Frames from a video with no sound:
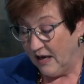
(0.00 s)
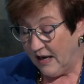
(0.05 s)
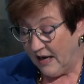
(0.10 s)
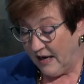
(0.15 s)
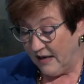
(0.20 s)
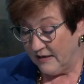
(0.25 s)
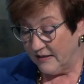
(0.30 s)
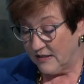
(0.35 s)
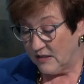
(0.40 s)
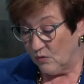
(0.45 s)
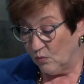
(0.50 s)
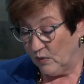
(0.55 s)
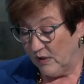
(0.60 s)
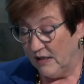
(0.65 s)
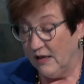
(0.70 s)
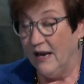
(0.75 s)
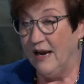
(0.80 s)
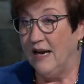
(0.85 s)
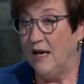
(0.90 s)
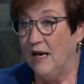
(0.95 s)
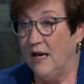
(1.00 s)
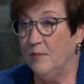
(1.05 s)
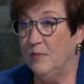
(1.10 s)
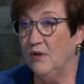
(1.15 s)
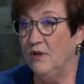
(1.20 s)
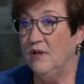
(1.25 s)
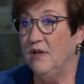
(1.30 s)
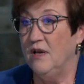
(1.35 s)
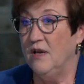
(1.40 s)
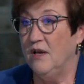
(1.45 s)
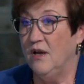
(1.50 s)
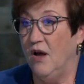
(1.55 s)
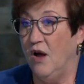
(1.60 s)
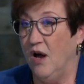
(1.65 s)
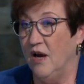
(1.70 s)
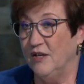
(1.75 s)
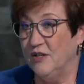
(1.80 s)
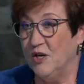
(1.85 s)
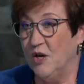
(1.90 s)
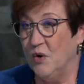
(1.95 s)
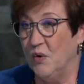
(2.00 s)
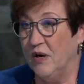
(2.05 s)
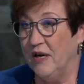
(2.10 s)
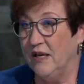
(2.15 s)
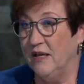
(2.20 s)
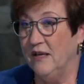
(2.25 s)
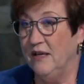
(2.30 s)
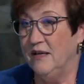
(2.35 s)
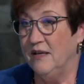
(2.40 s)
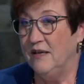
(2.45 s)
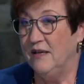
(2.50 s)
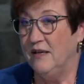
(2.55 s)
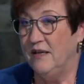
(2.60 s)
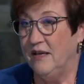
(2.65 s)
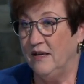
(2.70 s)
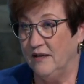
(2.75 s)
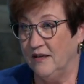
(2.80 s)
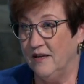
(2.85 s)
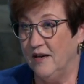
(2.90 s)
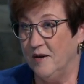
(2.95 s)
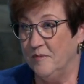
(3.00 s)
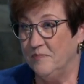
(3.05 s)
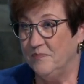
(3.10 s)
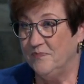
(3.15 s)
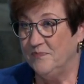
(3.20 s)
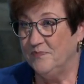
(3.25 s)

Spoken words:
and it's reliable, ongoing income.